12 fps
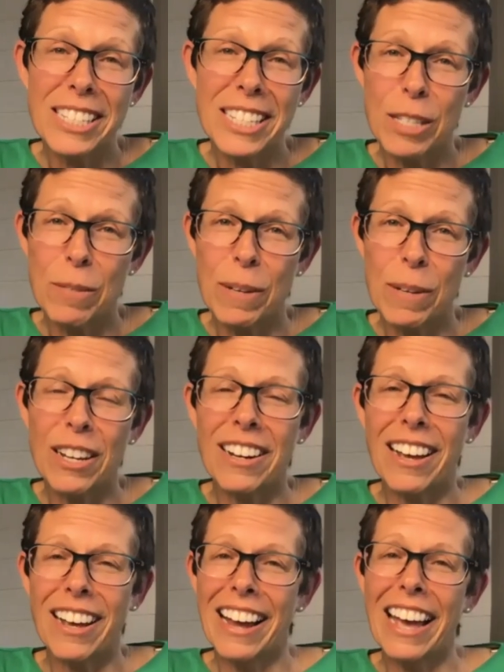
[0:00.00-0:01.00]
has been,
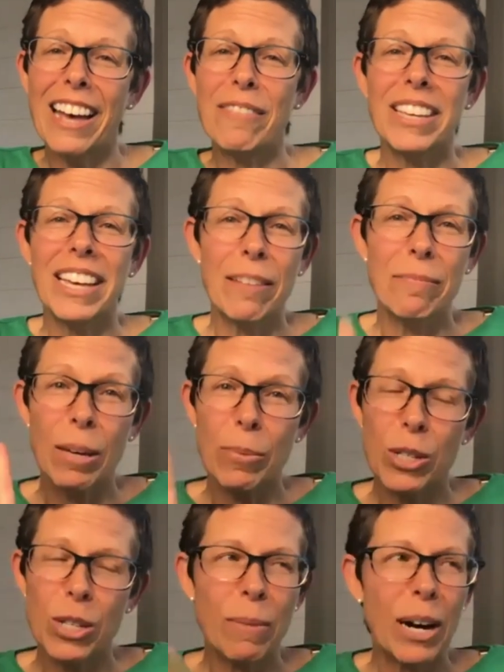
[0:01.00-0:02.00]
and I have yet, maybe
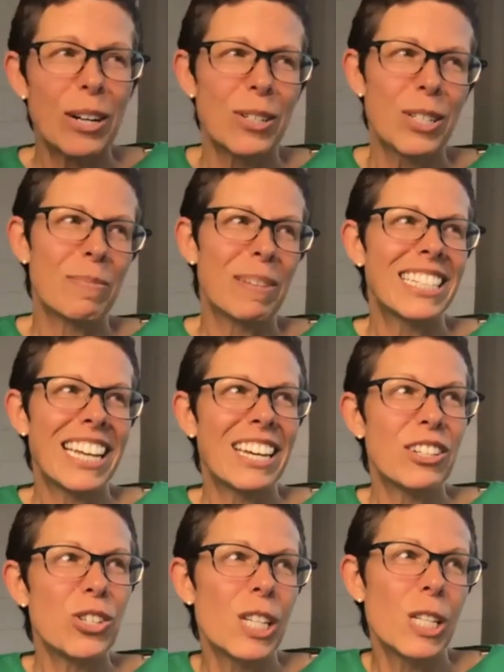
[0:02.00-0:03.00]
tomorrow's my day.
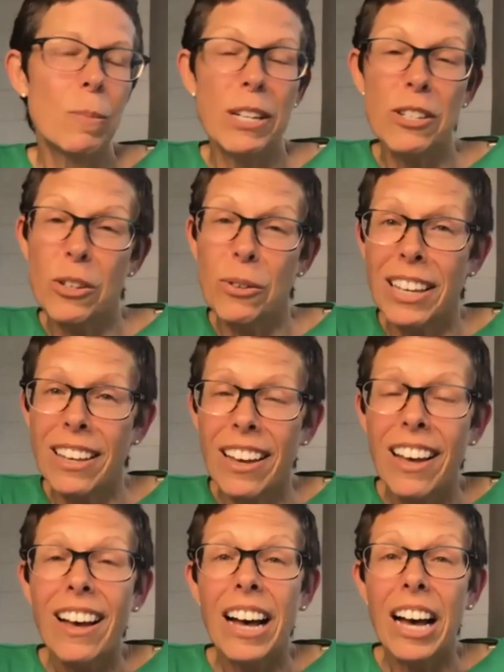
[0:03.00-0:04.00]
She's been doing
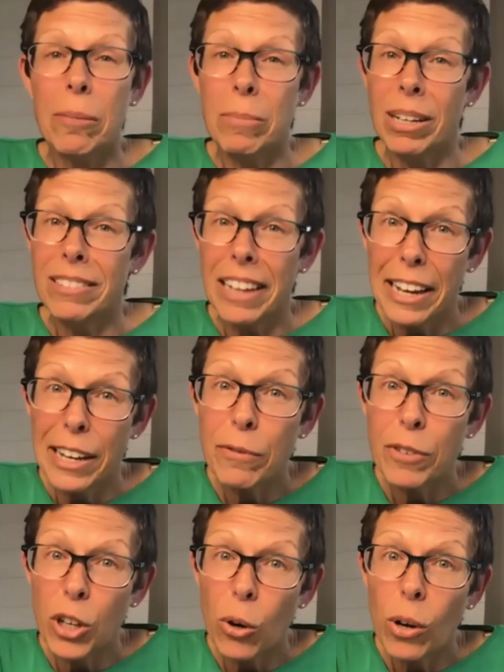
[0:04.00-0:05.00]
um, live
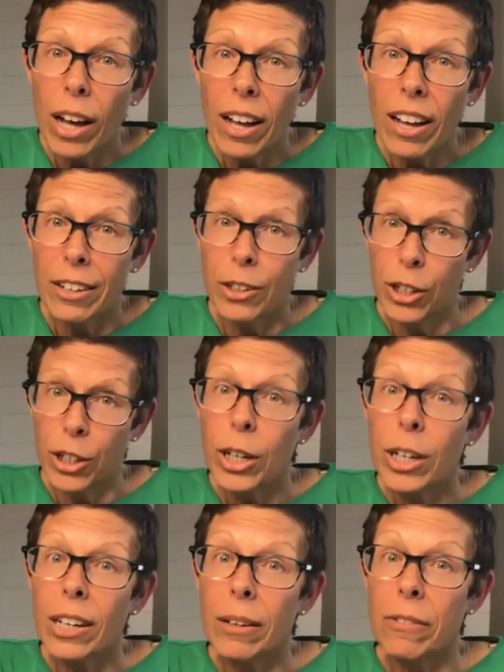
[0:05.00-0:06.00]
yoga on
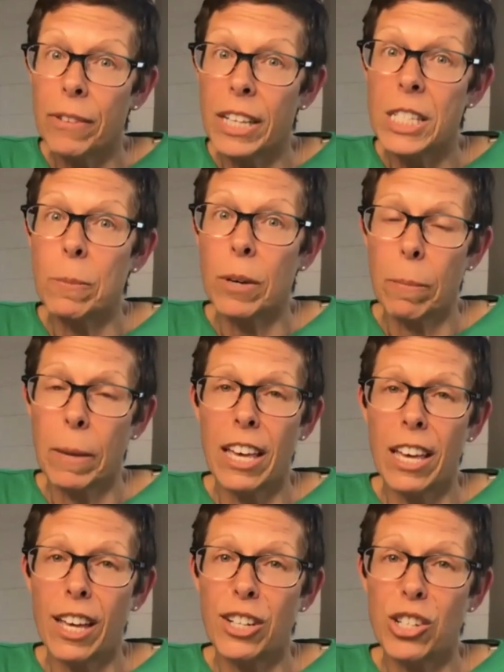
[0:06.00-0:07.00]
her Facebook
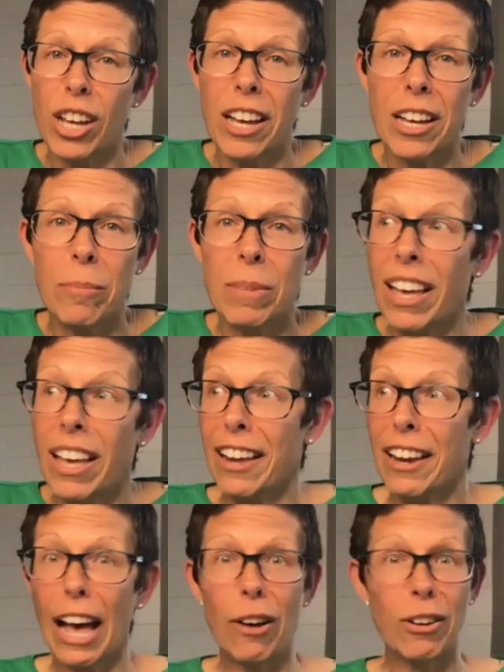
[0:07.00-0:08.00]
page um, and
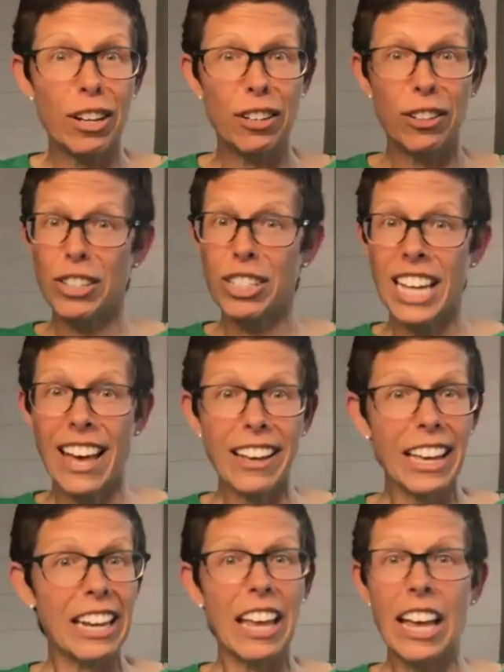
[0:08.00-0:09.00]
out on her deck,
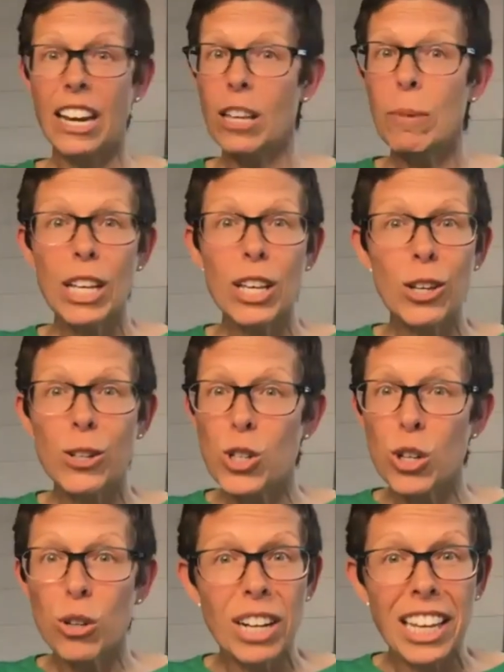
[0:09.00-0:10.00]
and anybody can
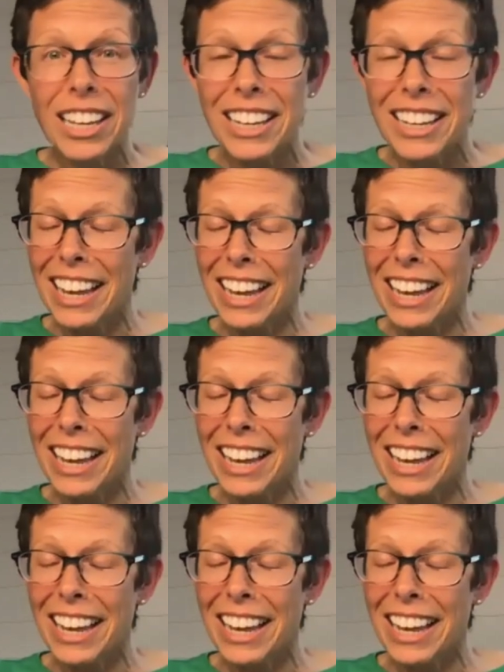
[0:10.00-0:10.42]
tune in.